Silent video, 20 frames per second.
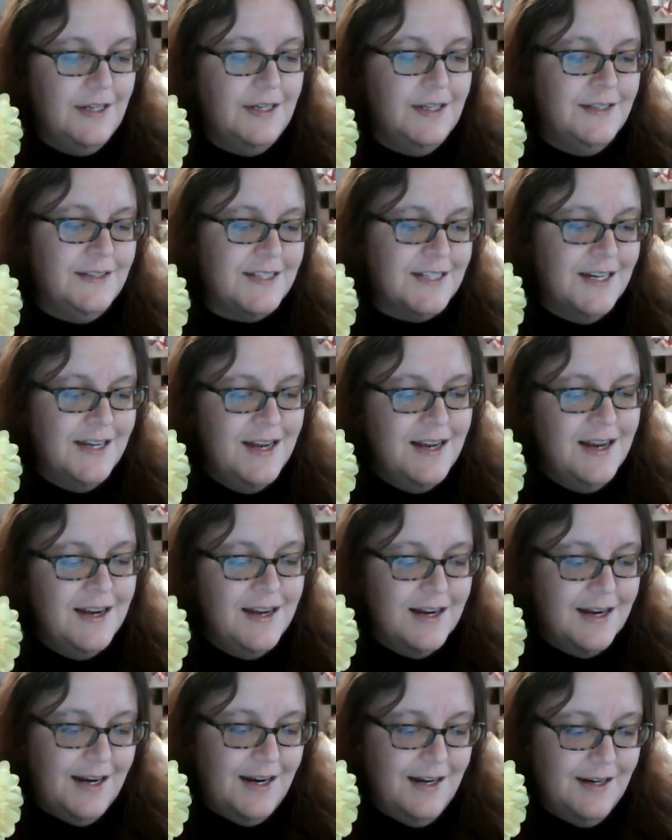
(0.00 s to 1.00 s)
and,
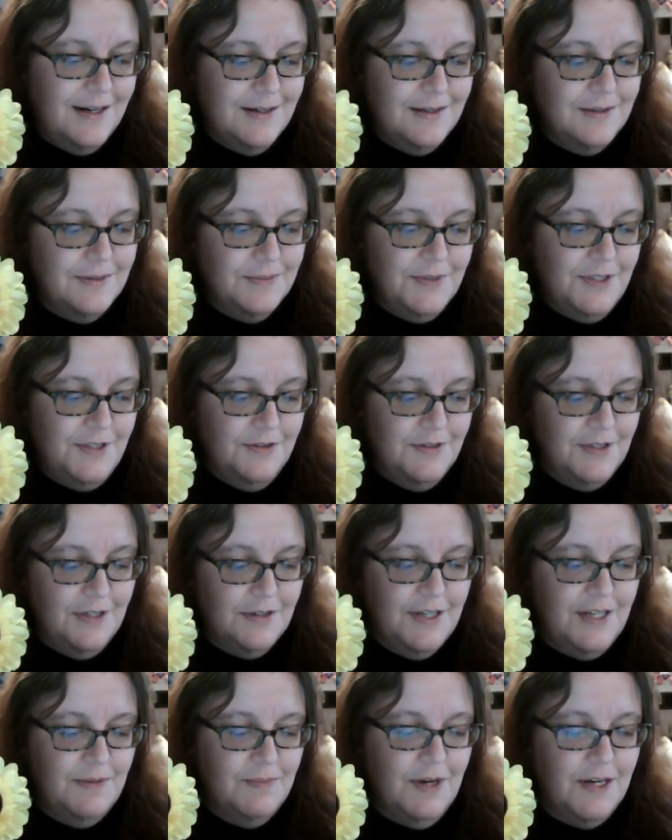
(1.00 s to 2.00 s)
um, you
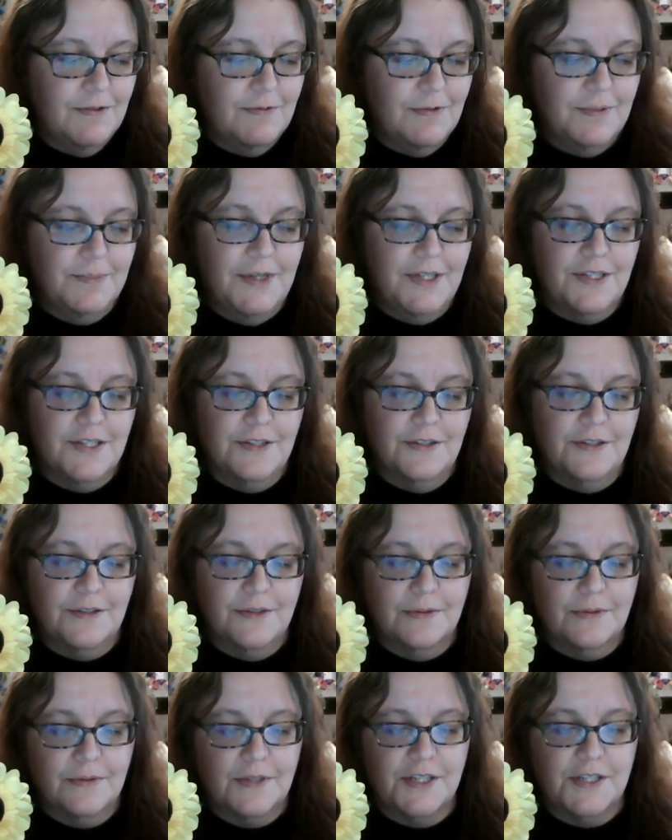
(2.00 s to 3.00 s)
know, he might want me
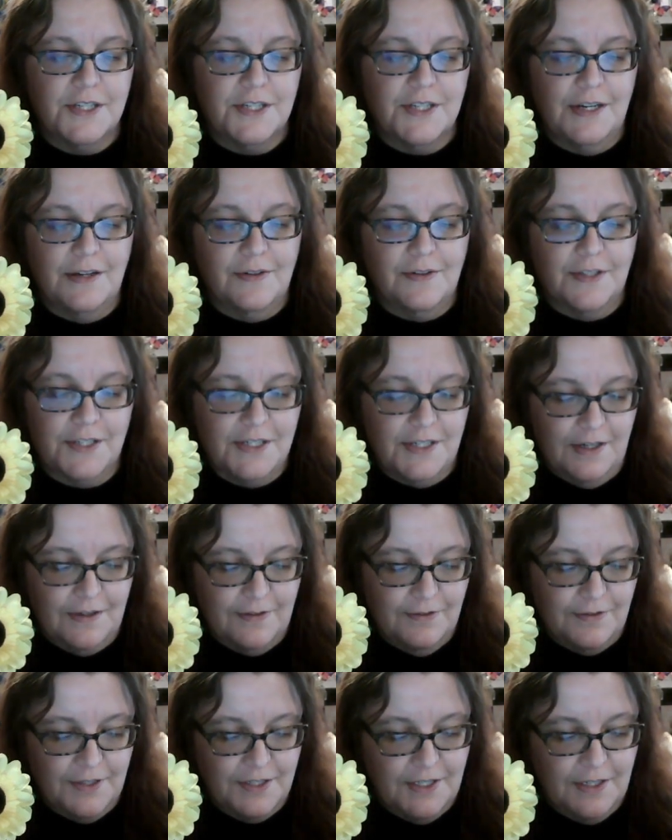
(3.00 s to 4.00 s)
to, to stay on this
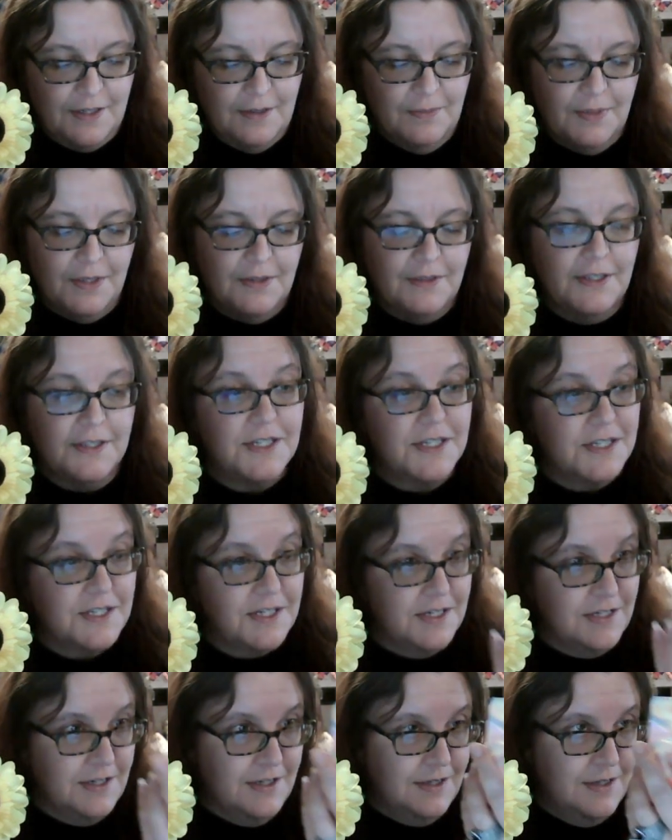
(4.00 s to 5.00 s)
deck for a second, but let's
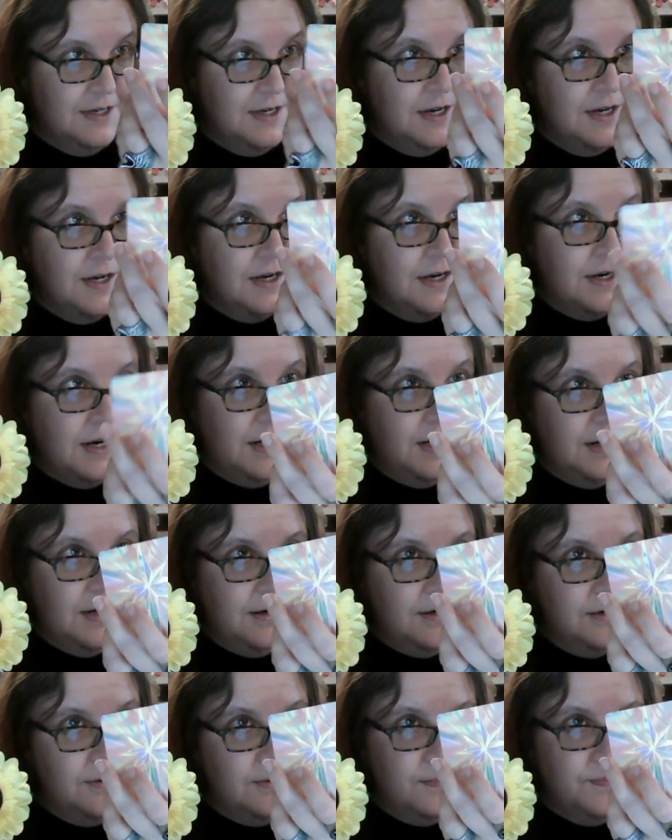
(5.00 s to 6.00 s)
see.
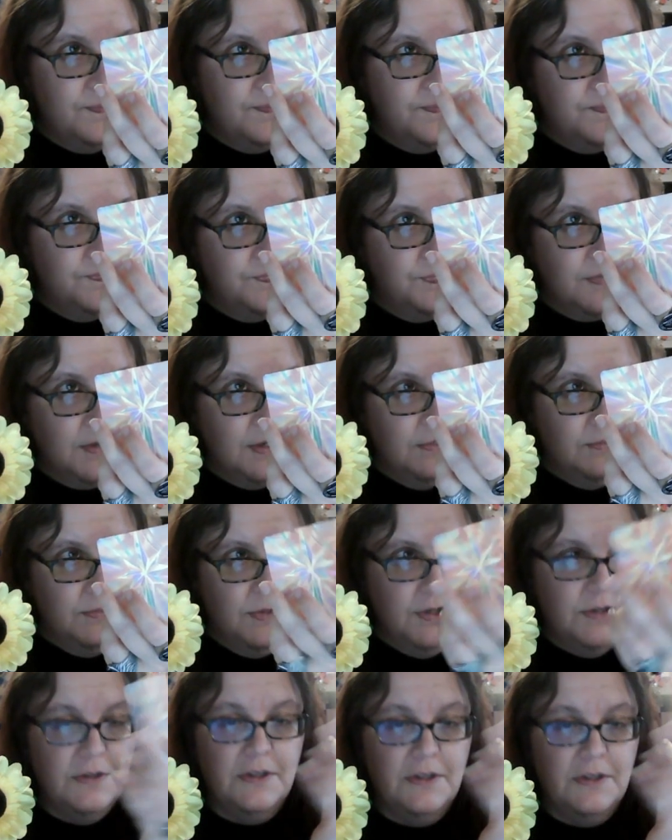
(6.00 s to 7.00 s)
Um,
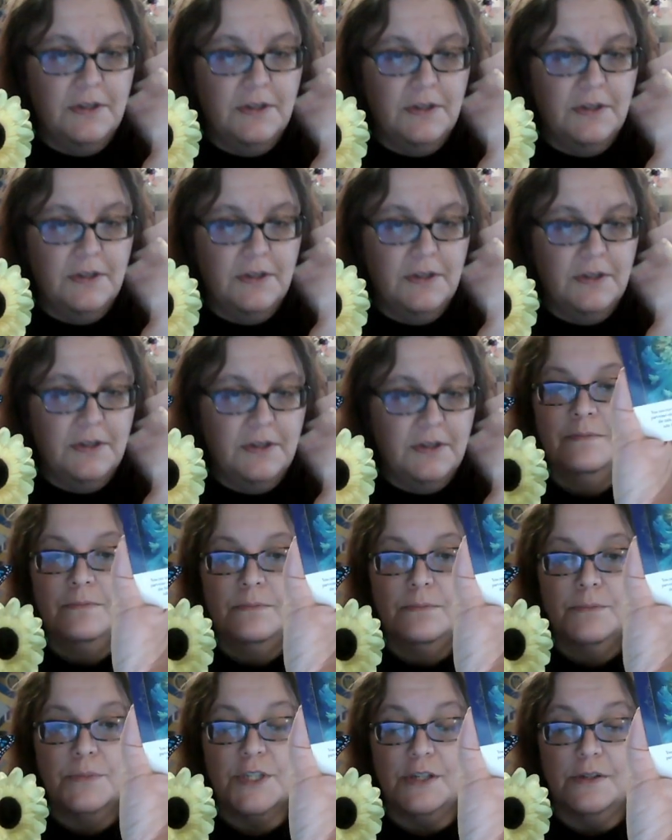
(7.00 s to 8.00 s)
moonlighting.
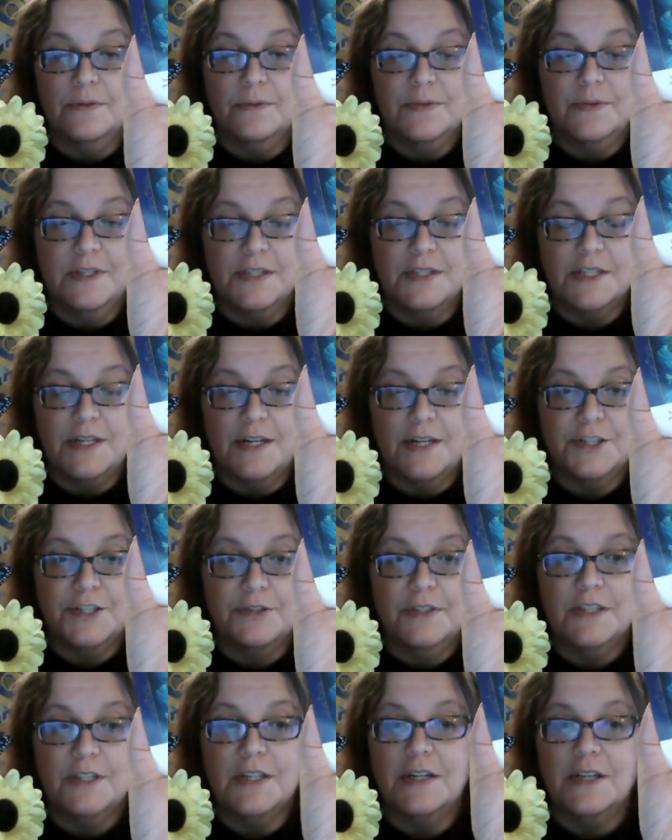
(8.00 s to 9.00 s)
So this
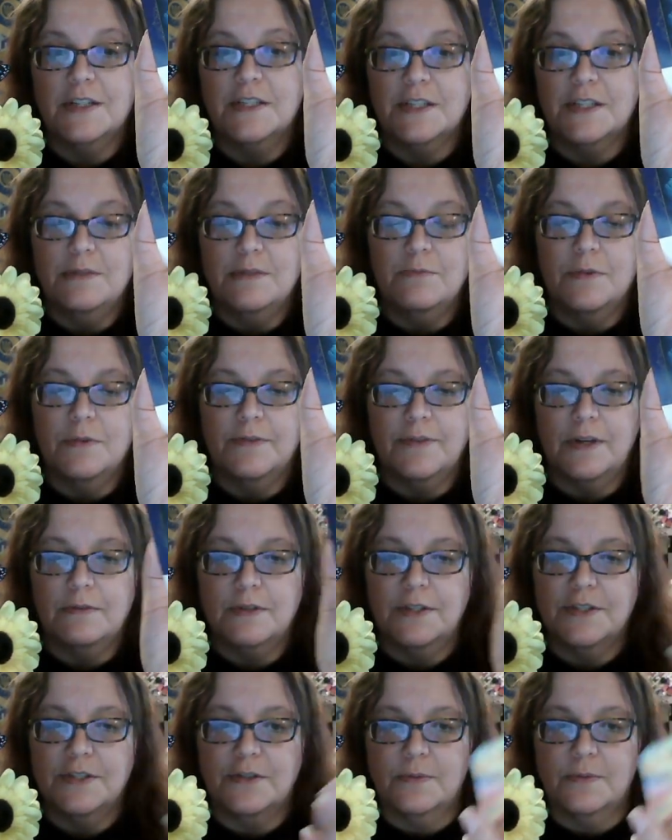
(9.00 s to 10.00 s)
actually ties in with
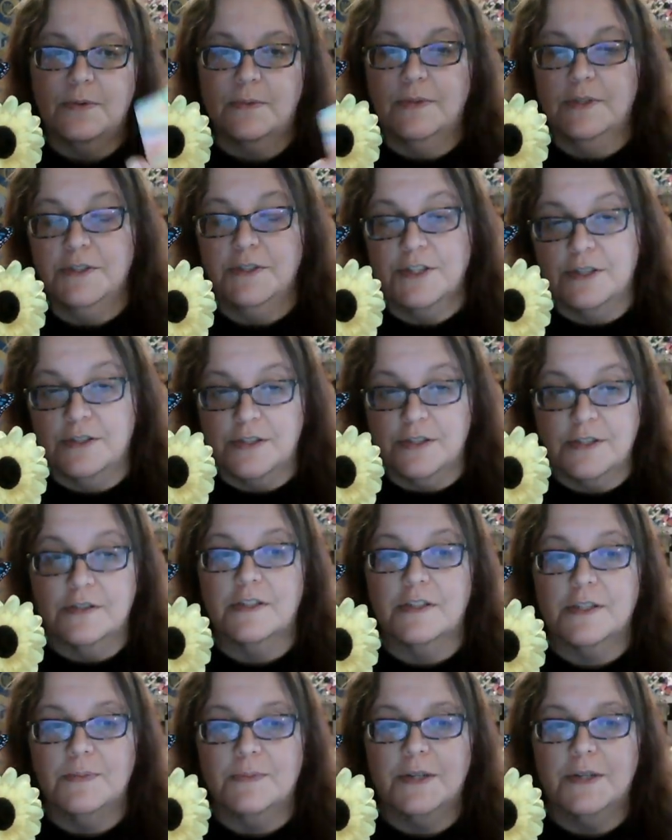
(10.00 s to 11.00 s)
that raise or promotion, so
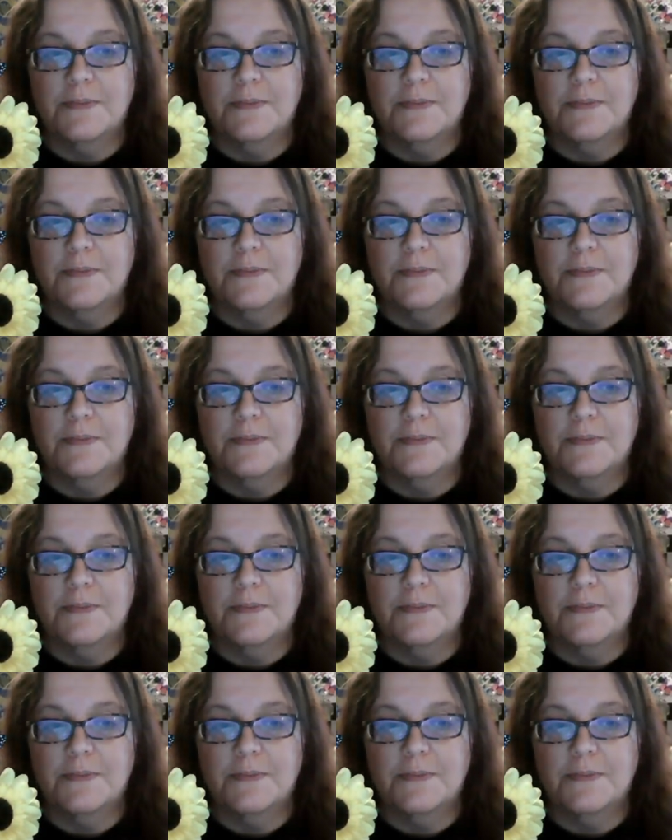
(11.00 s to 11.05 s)
this